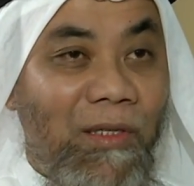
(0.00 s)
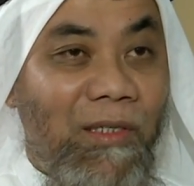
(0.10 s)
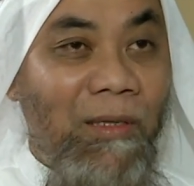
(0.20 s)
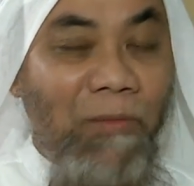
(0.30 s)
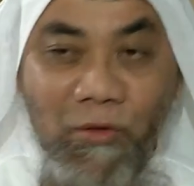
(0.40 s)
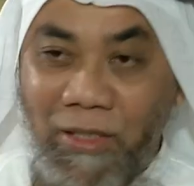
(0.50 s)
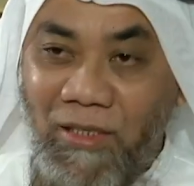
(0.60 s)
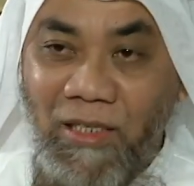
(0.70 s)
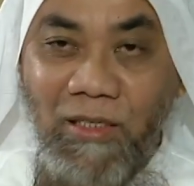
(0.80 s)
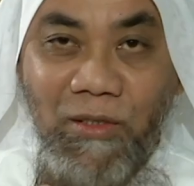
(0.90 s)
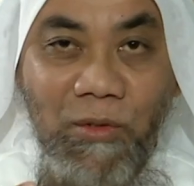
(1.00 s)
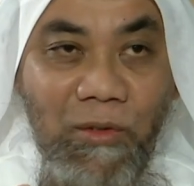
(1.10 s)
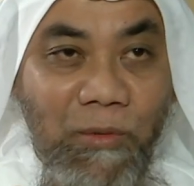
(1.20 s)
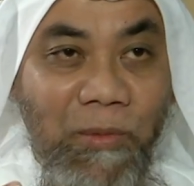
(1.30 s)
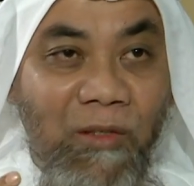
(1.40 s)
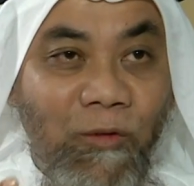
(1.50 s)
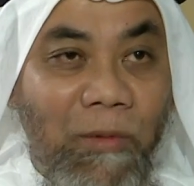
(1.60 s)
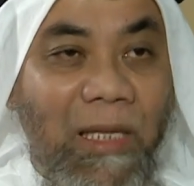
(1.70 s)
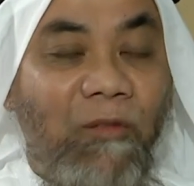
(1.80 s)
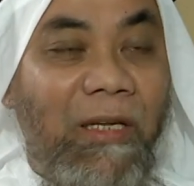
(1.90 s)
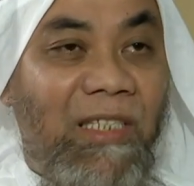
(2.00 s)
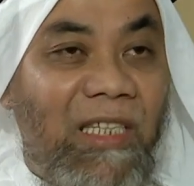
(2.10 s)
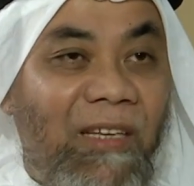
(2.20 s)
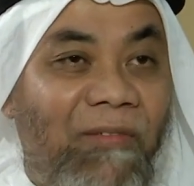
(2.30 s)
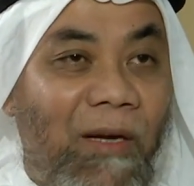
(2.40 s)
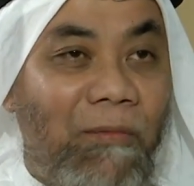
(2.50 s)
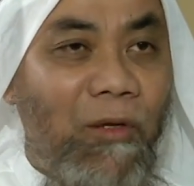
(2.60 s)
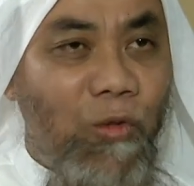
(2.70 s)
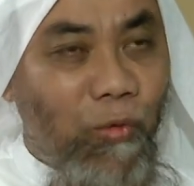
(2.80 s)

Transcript: Sometimes we see things to be good, but actually it's evil, because